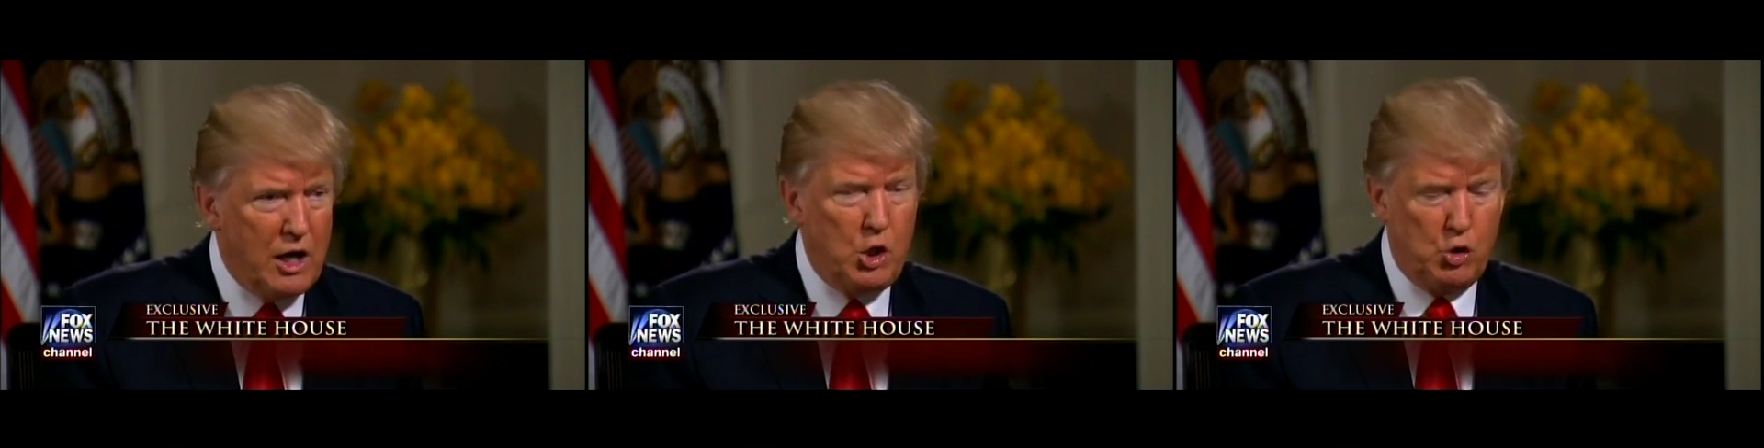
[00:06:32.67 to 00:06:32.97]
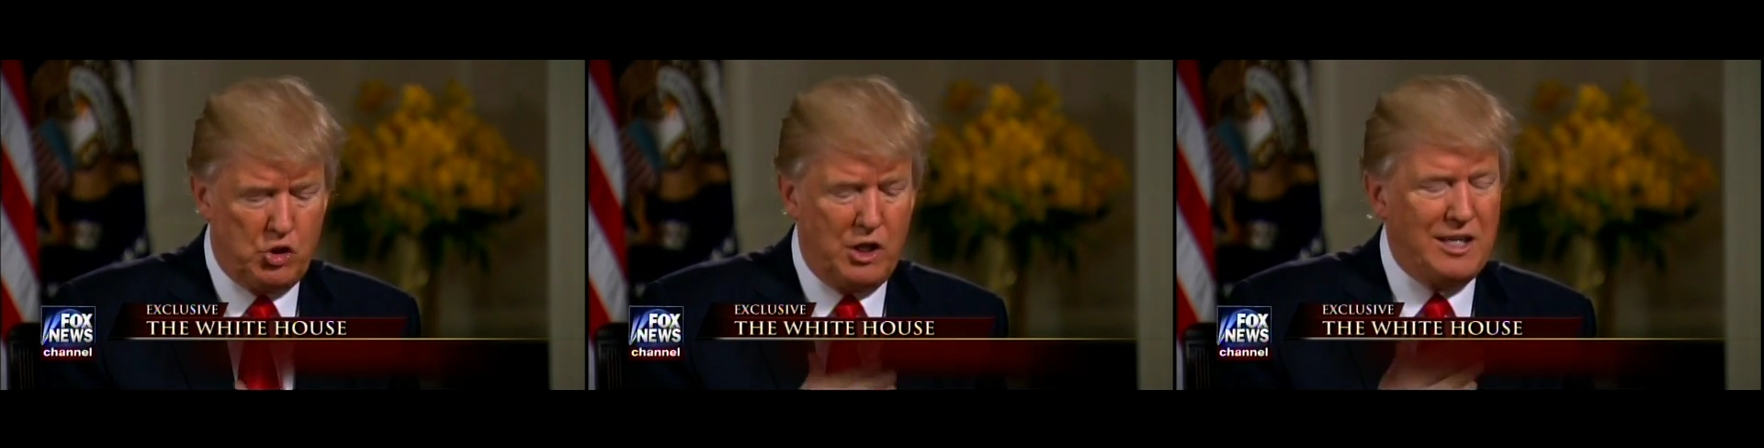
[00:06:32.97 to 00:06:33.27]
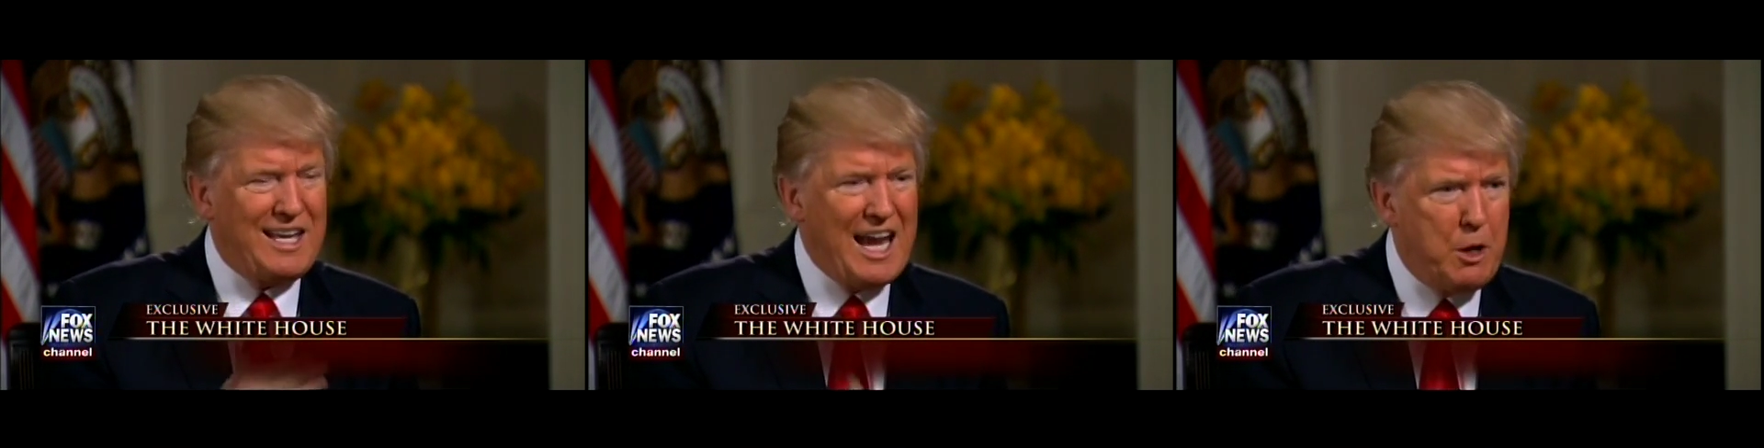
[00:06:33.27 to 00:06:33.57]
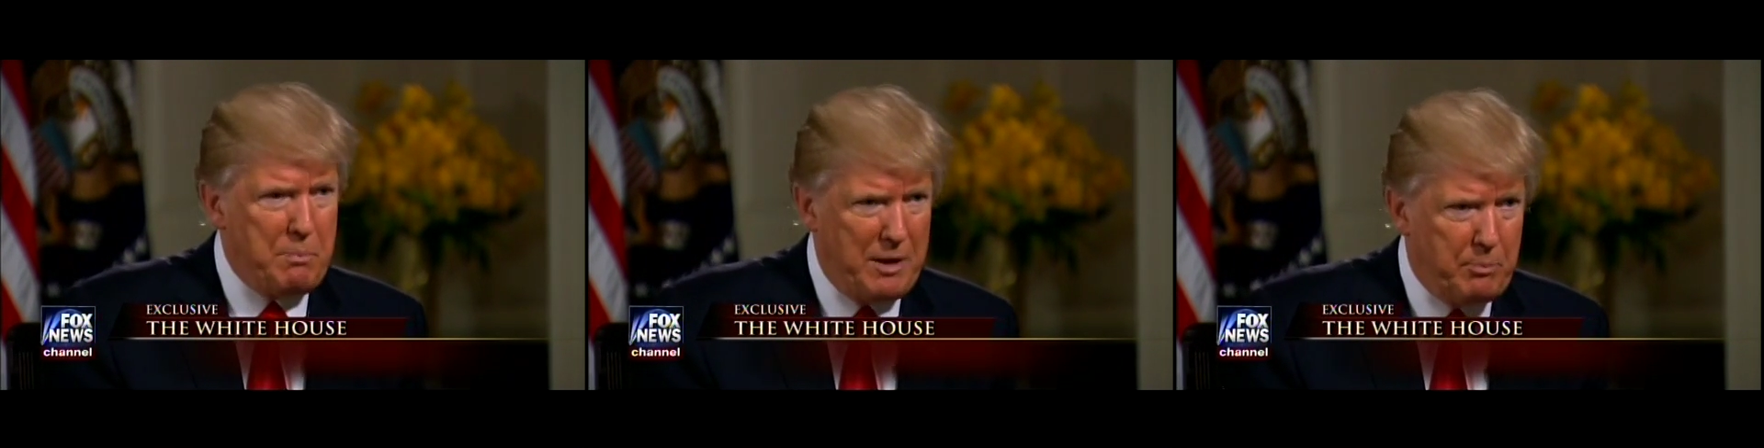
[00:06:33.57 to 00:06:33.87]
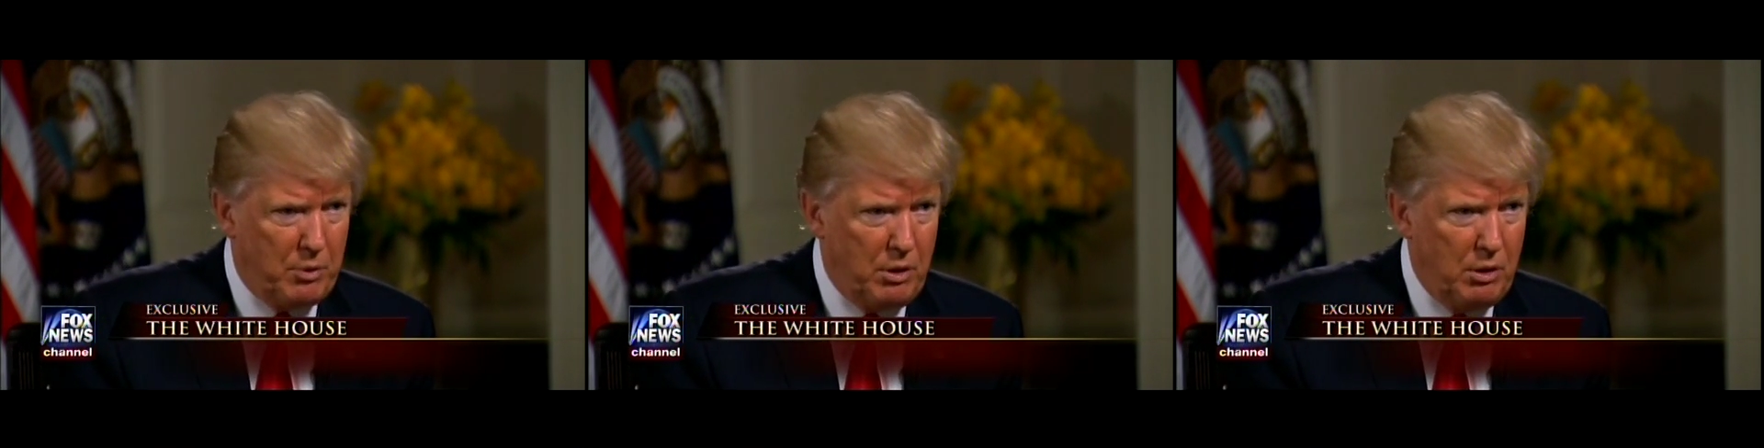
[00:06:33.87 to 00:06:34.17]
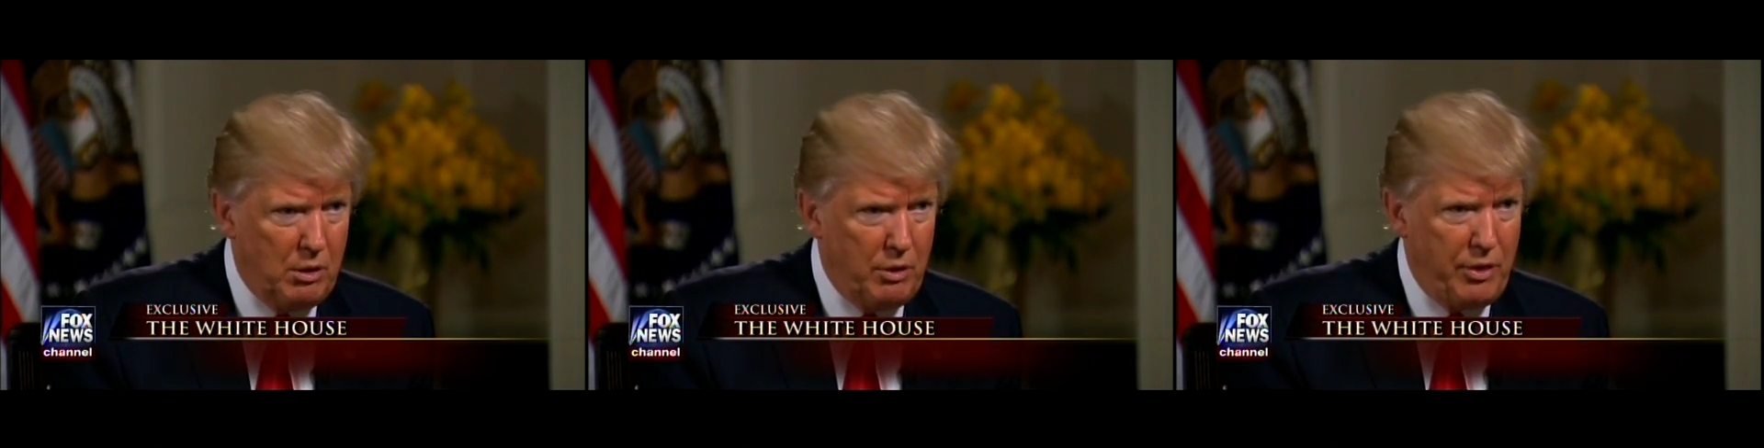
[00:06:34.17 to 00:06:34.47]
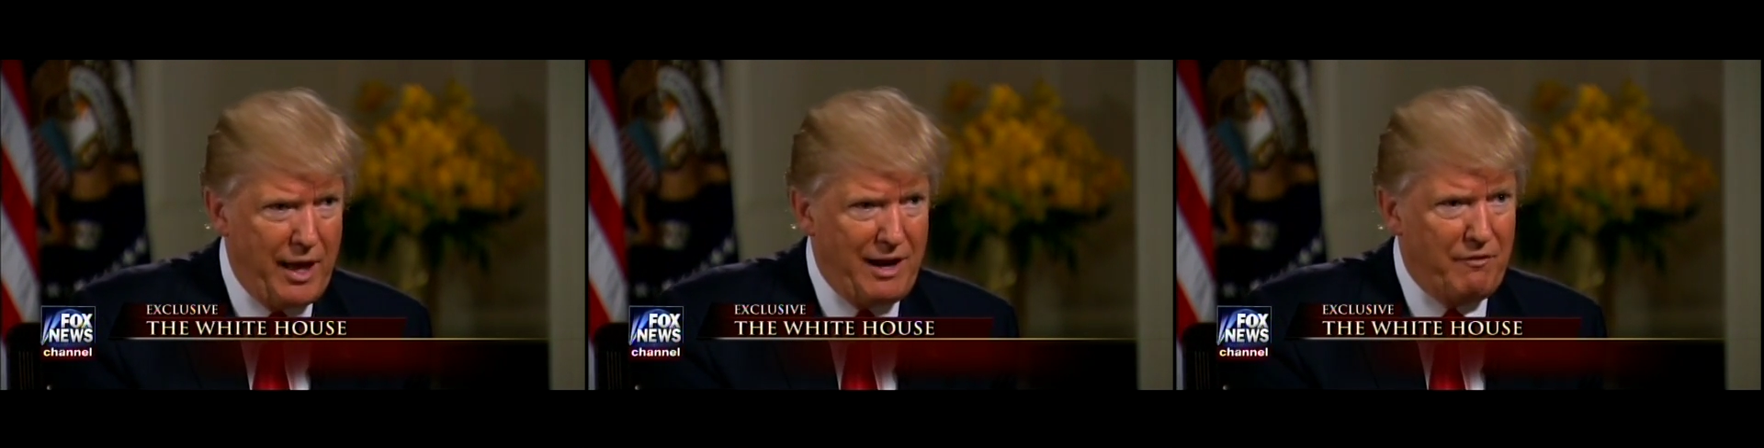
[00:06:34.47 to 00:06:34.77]
and you see dead people
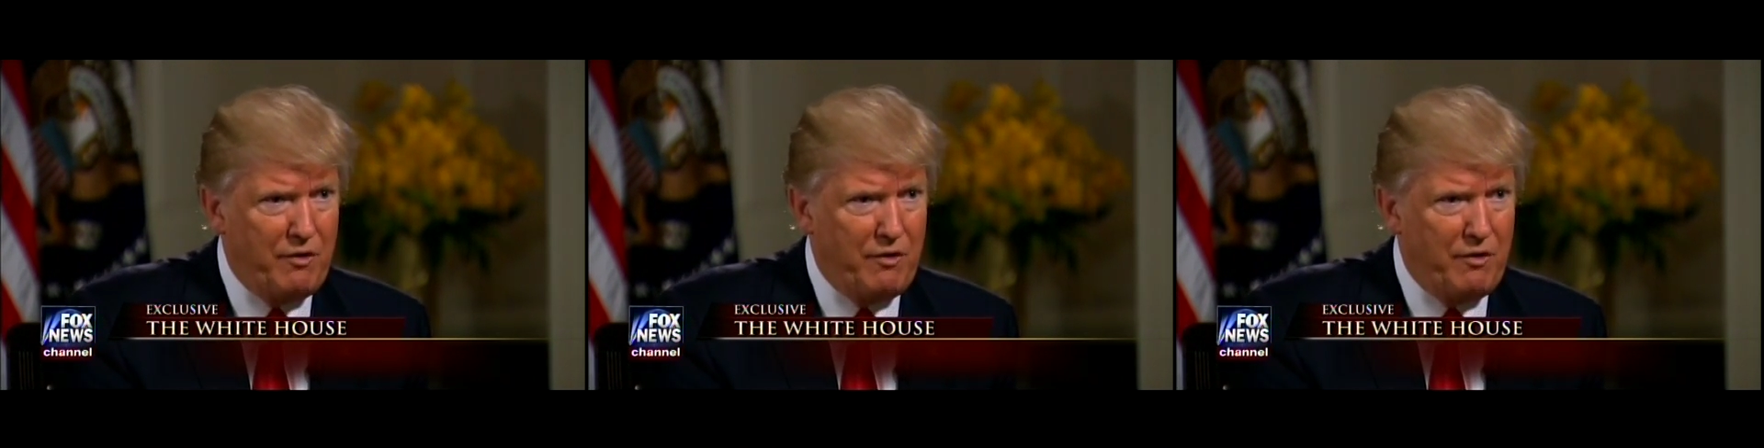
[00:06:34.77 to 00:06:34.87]
that have